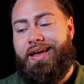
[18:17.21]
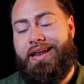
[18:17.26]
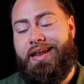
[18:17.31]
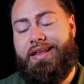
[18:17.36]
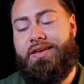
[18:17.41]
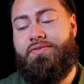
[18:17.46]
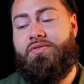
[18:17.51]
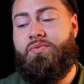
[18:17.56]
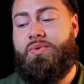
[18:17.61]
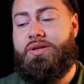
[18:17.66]
And
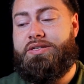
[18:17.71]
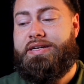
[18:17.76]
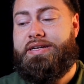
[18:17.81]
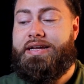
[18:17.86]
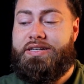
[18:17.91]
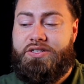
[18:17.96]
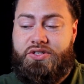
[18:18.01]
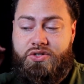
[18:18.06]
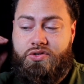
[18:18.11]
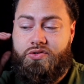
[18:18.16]
even with
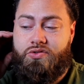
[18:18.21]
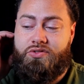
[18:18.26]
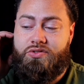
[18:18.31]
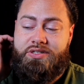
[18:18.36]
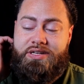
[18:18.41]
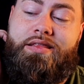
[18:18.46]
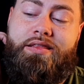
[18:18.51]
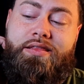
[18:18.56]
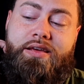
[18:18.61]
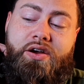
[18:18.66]

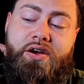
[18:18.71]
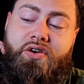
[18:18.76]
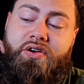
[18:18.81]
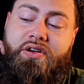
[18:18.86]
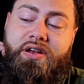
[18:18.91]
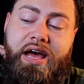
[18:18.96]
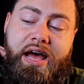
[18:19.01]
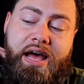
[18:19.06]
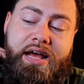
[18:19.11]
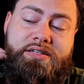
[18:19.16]
tattoos, they're
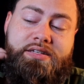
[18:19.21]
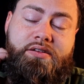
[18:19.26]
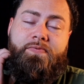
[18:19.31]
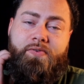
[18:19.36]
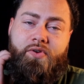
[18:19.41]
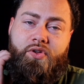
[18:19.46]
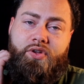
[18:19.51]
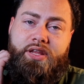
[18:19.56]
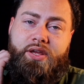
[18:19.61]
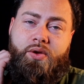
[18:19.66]
not
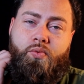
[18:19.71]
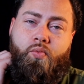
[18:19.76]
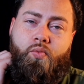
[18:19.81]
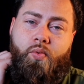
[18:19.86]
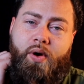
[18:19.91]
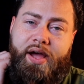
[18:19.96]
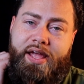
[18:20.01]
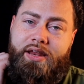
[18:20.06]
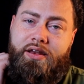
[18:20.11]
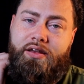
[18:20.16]
fully
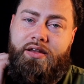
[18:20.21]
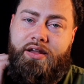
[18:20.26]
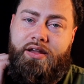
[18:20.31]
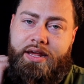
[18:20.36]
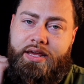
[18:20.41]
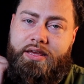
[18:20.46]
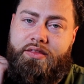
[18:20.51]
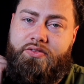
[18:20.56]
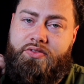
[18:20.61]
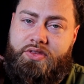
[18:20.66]
white
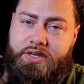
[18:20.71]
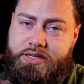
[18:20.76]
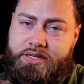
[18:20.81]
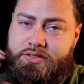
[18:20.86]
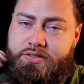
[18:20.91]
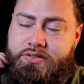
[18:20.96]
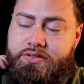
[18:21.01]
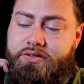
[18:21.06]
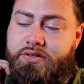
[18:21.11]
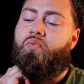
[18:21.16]
like
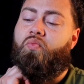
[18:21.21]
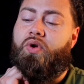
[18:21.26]
this.